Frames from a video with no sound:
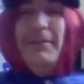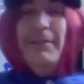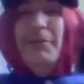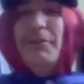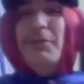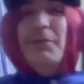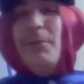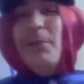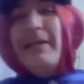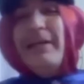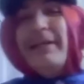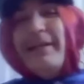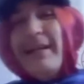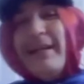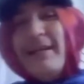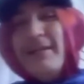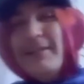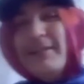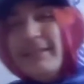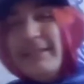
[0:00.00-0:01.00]
You know what,
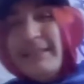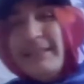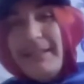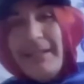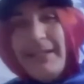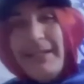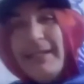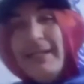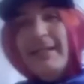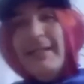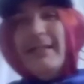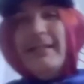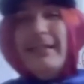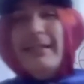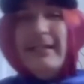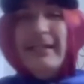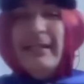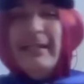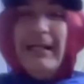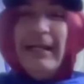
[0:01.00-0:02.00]
Alan?
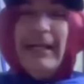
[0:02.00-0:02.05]
Uh,